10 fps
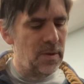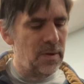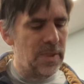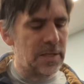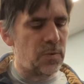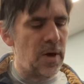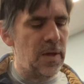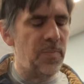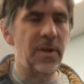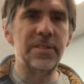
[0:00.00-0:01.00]
that's why
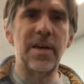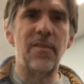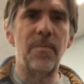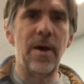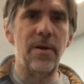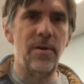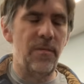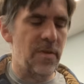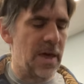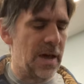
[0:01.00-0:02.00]
he plays F minor
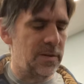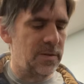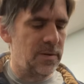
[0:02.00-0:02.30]
over that,